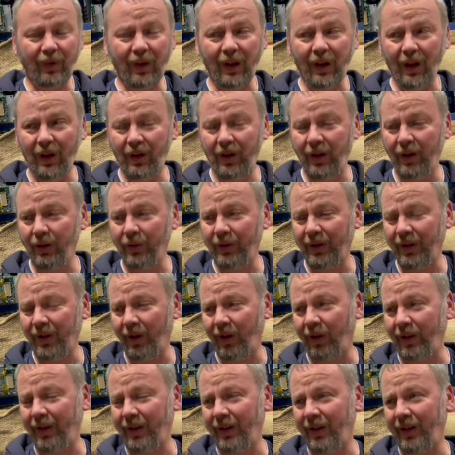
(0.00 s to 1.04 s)
new
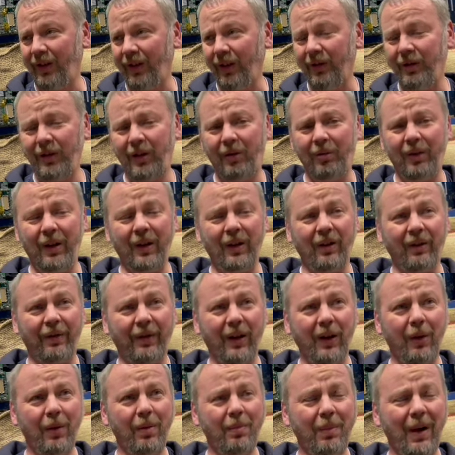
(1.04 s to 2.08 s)
stocks, and loads of green coffee
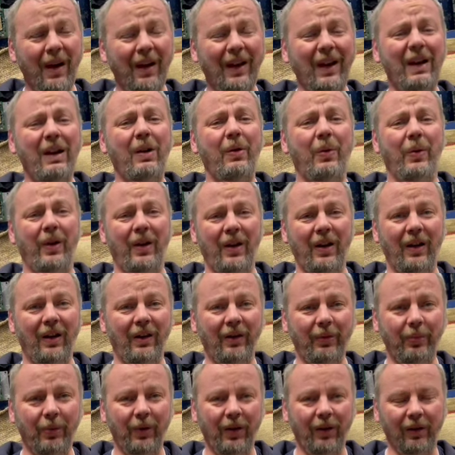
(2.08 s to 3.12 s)
going back out again
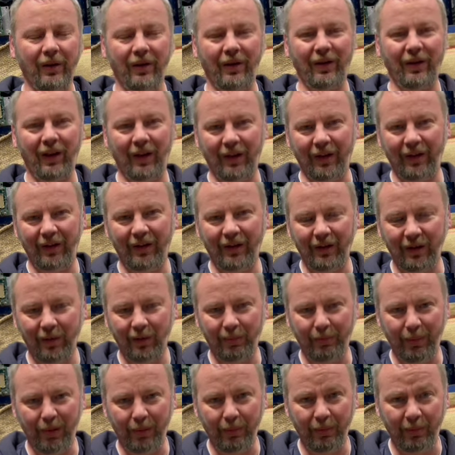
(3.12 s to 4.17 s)
as well, selling to
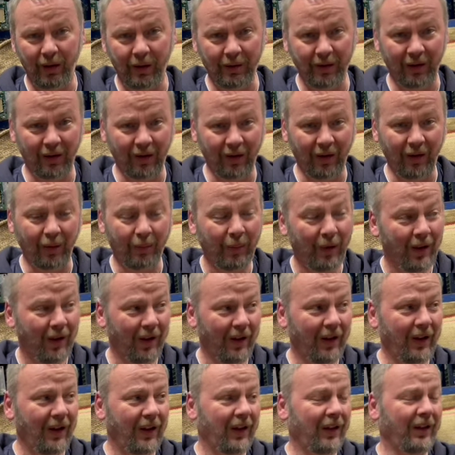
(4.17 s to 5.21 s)
people roasting at home.
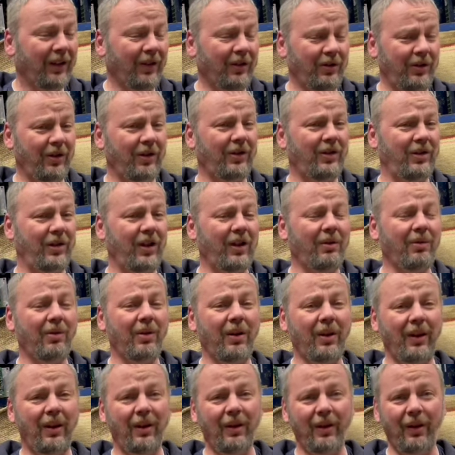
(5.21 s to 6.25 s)
So just
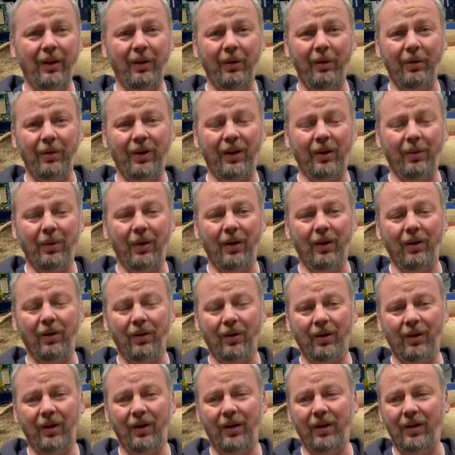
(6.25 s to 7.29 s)
generally loads going on,
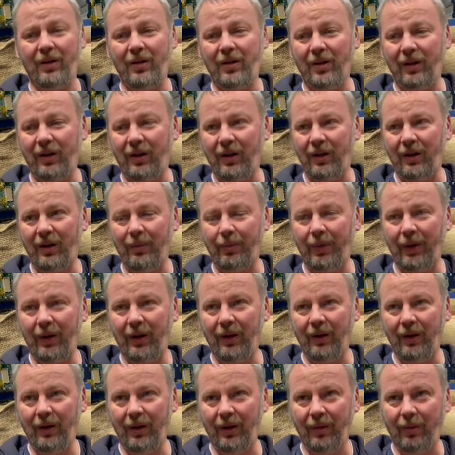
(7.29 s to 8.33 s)
actually. It's
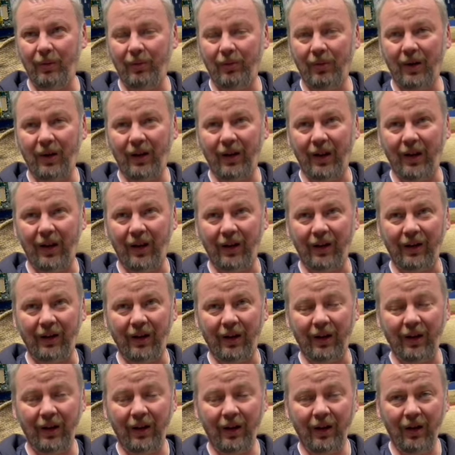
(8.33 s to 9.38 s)
been really
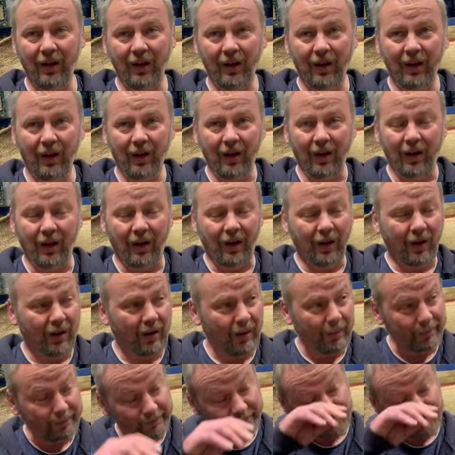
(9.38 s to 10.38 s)
hectic. And